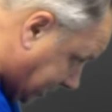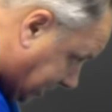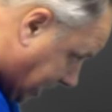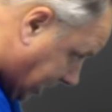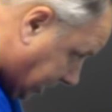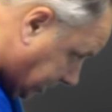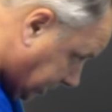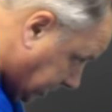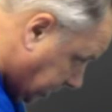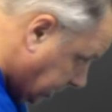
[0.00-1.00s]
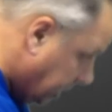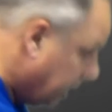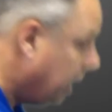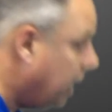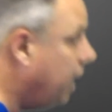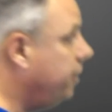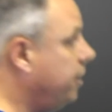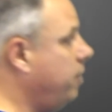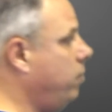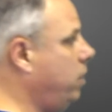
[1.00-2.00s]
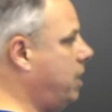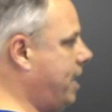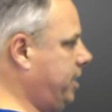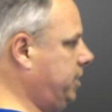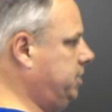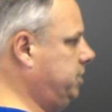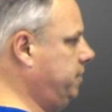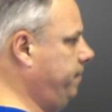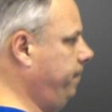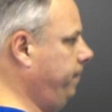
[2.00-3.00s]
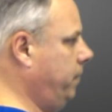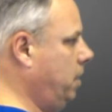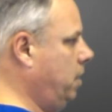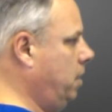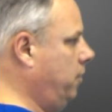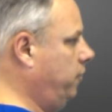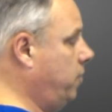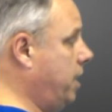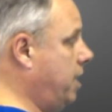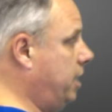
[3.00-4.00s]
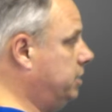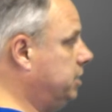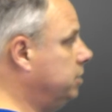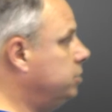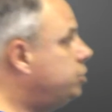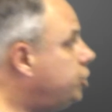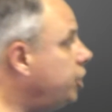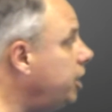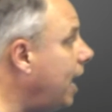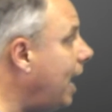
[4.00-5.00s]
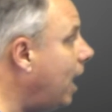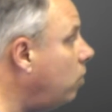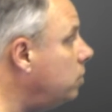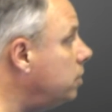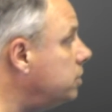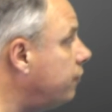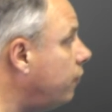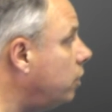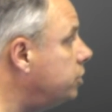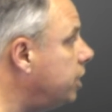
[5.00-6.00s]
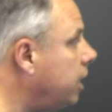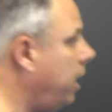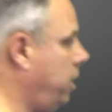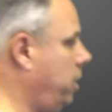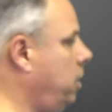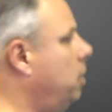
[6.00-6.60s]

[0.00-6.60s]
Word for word: seconds and then relax. So again, it's chin out as far as you can,